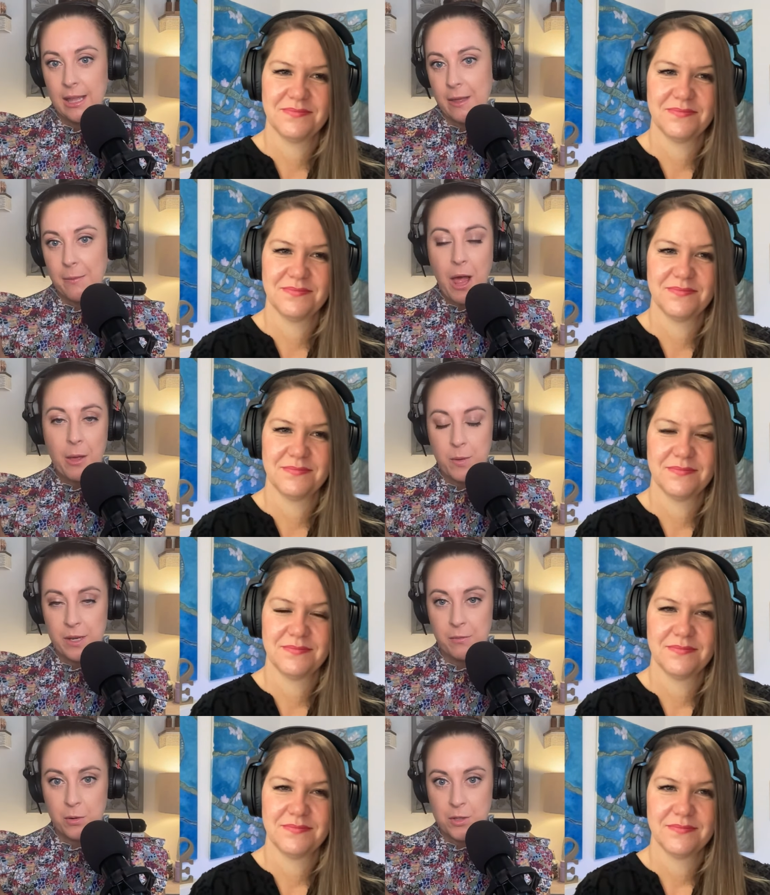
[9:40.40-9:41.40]
Speaker 1: they probably would
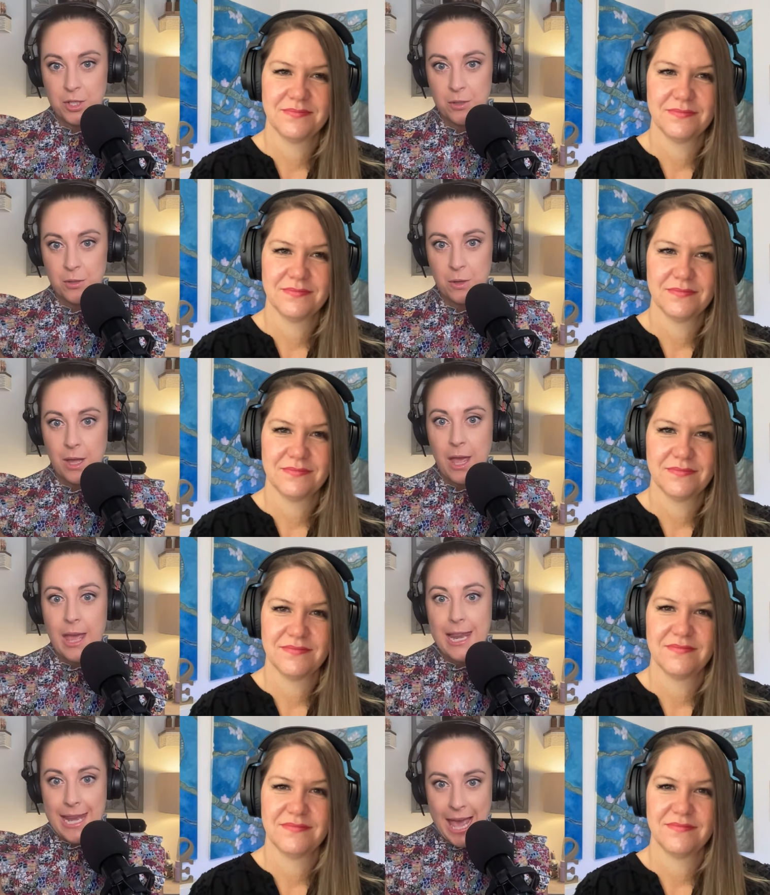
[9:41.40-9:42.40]
have ignored you.
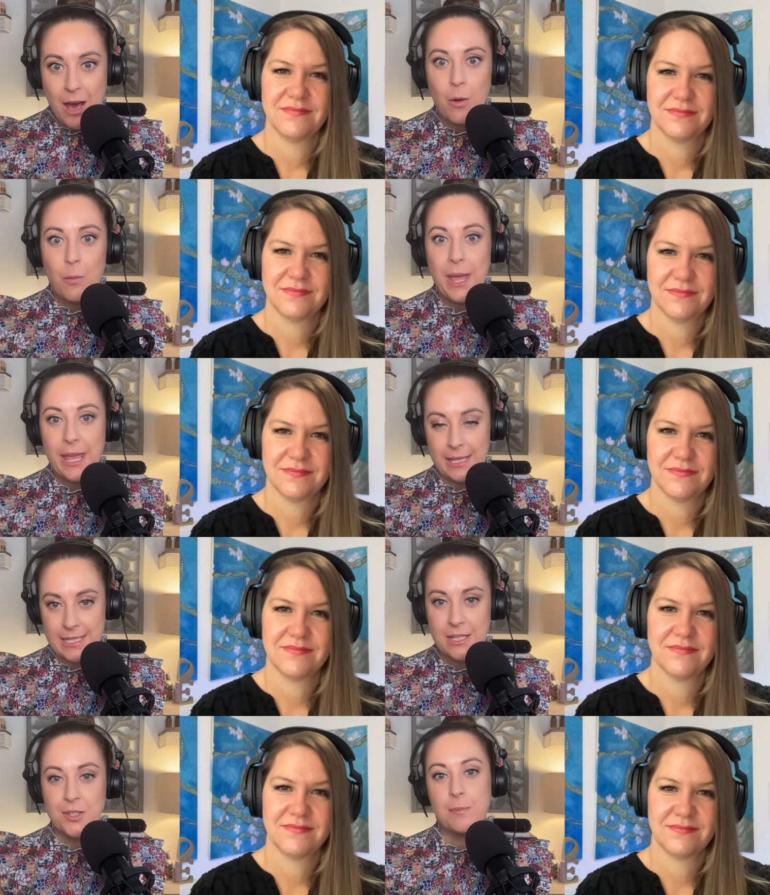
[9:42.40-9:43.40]
Now paying
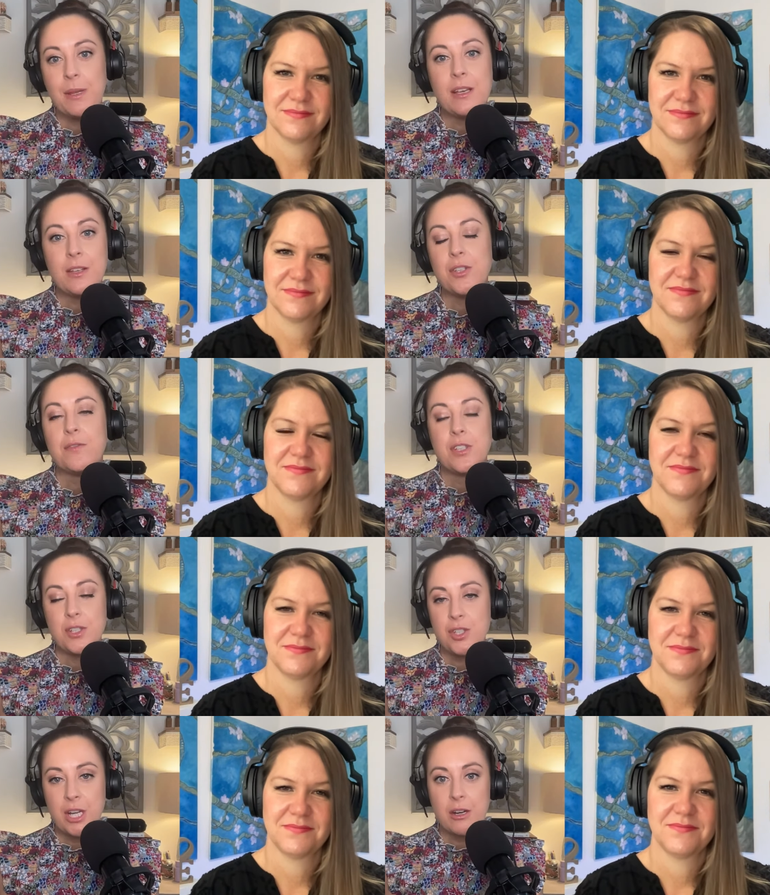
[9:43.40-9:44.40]
attention because you've
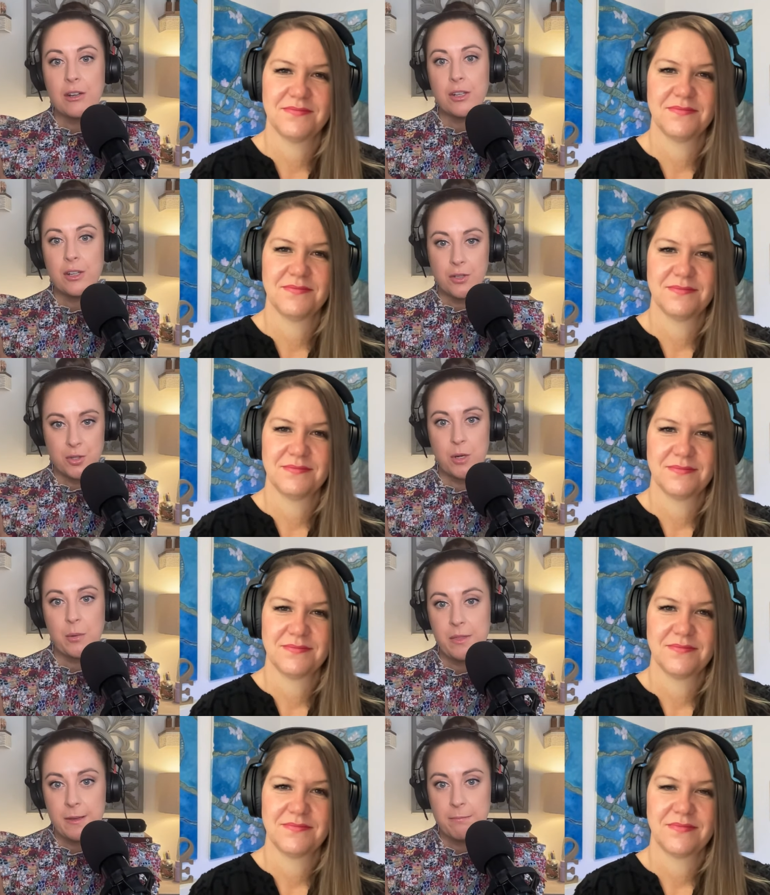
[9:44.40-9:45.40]
just shared your story
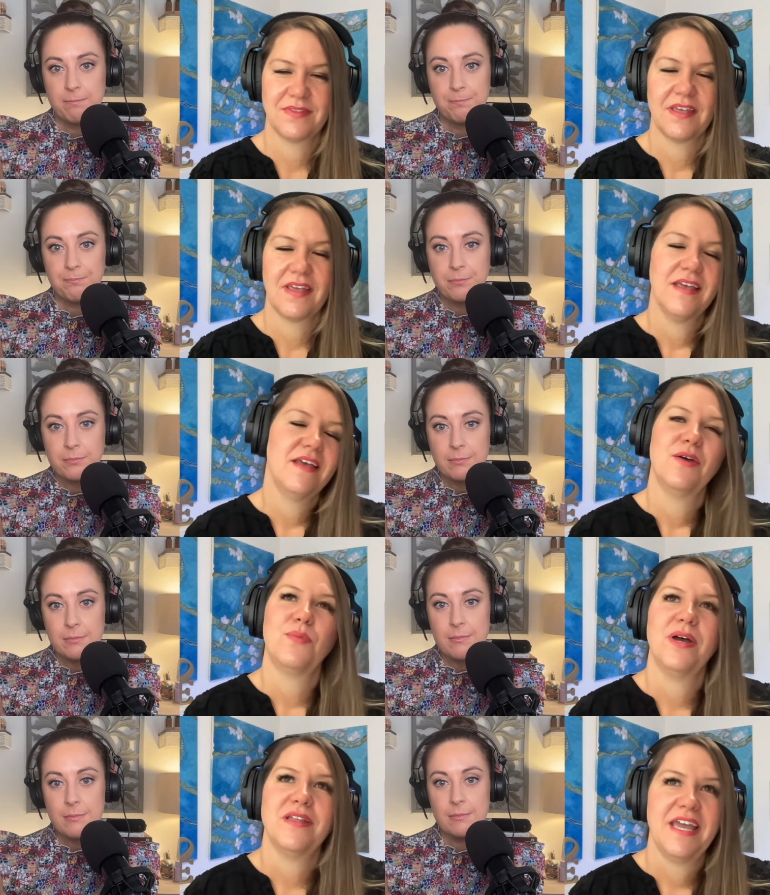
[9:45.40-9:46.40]
with them.
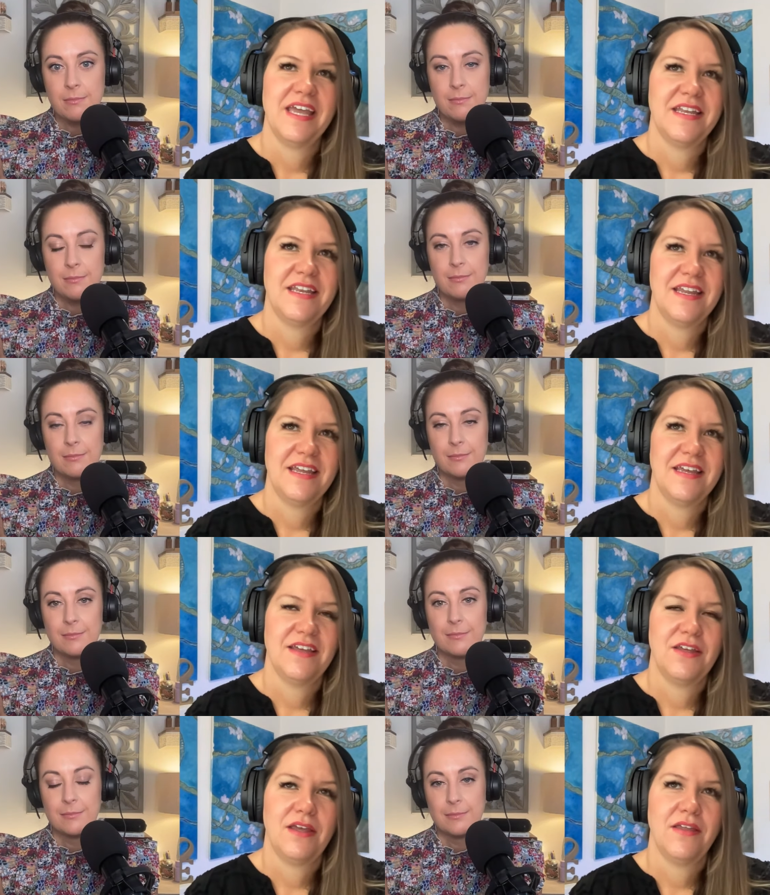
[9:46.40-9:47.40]
Speaker 2: Well, and
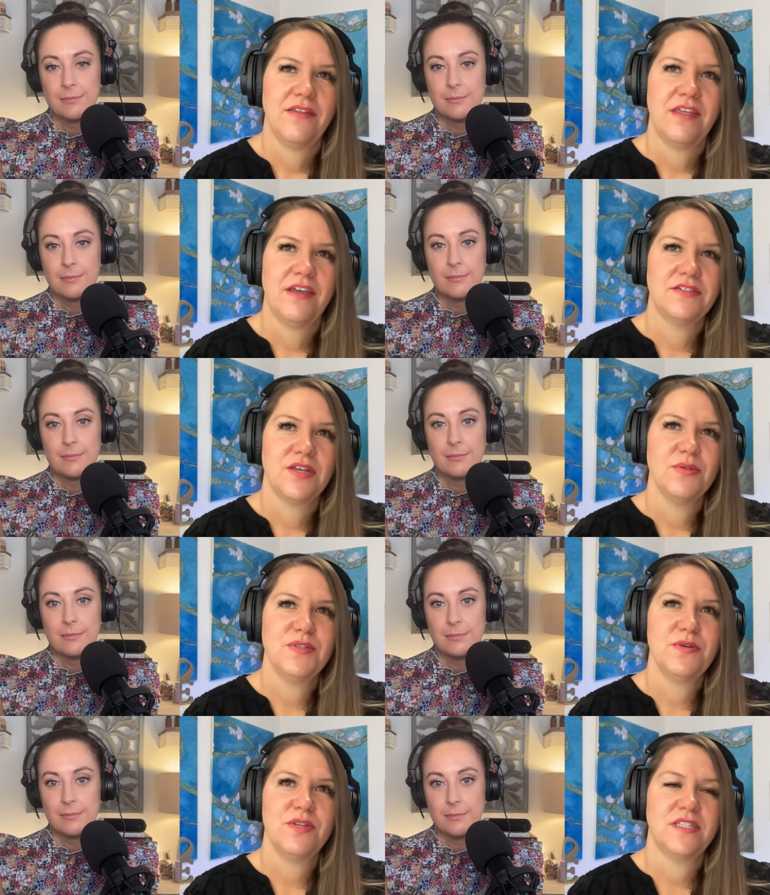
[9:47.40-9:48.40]
there's
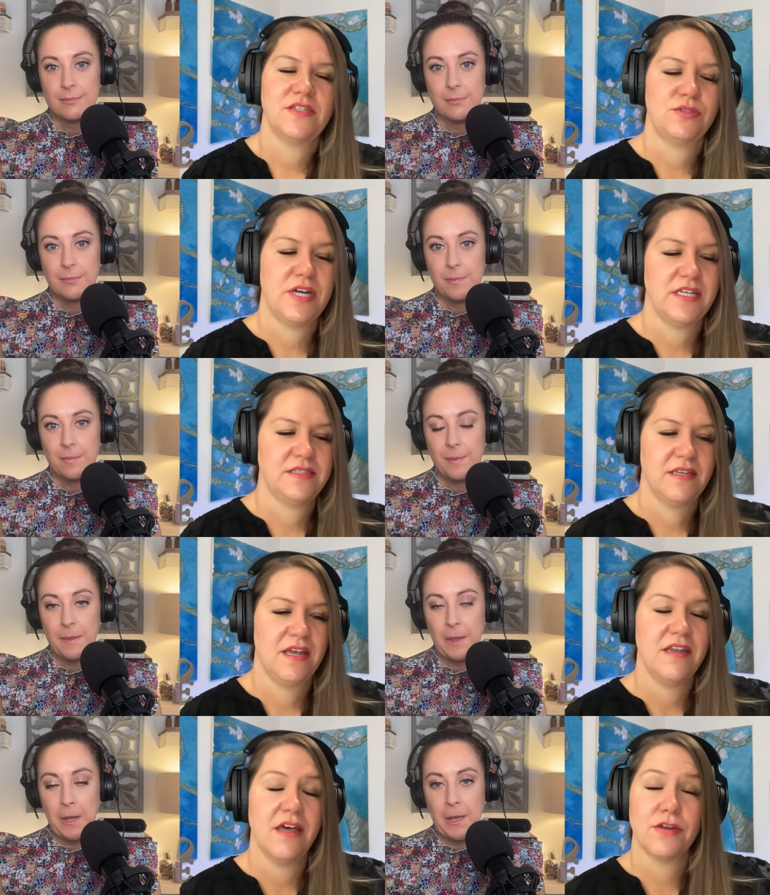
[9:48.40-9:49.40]
also let's address
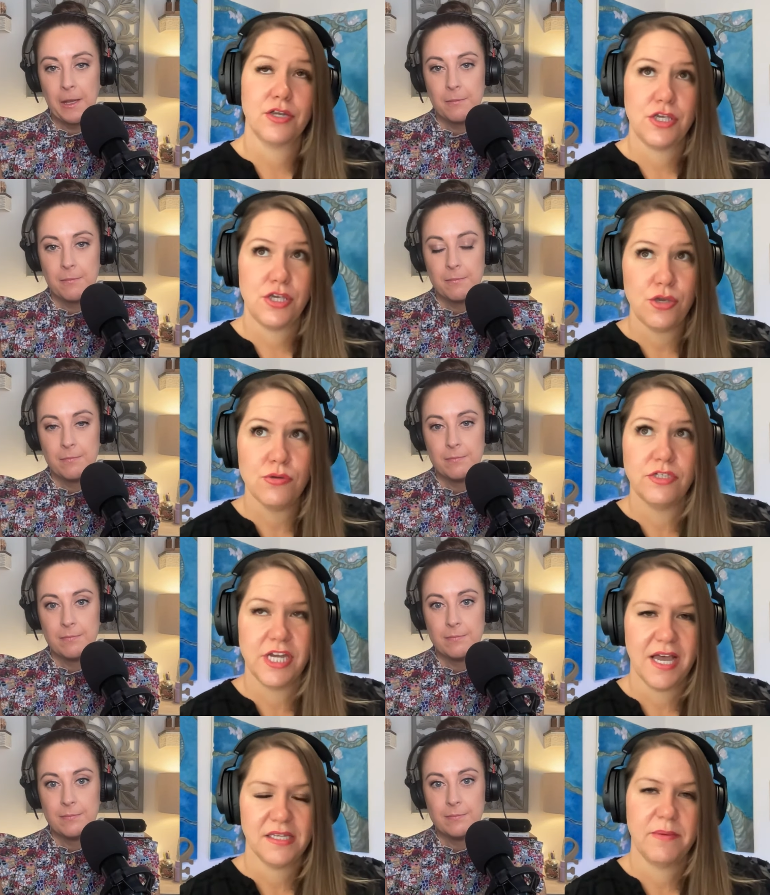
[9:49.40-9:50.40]
another huge
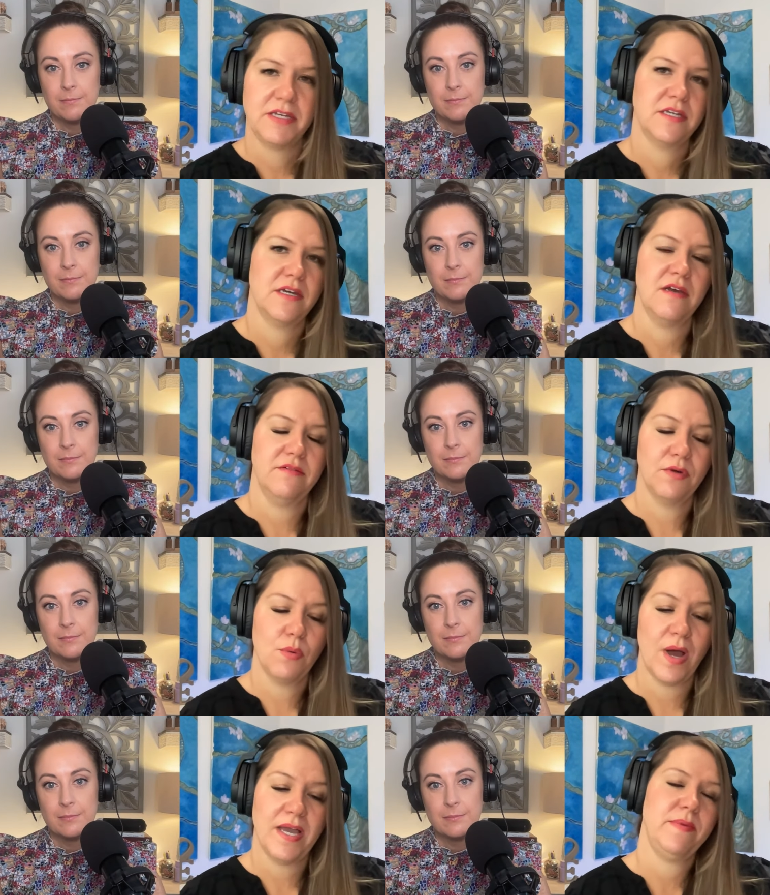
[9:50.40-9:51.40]
aspect of
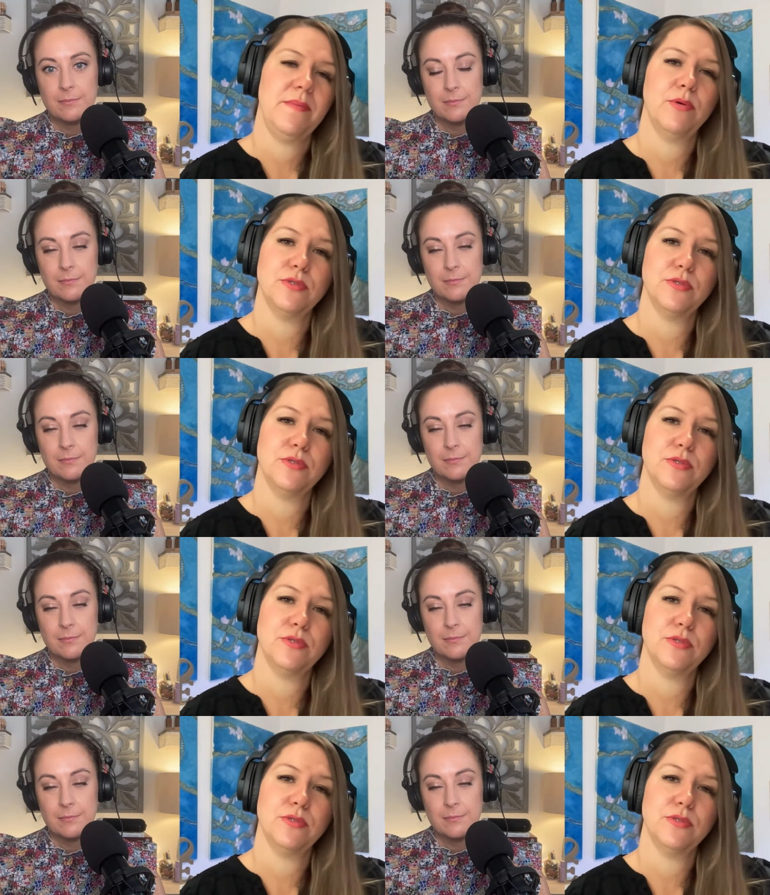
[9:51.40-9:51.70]
why people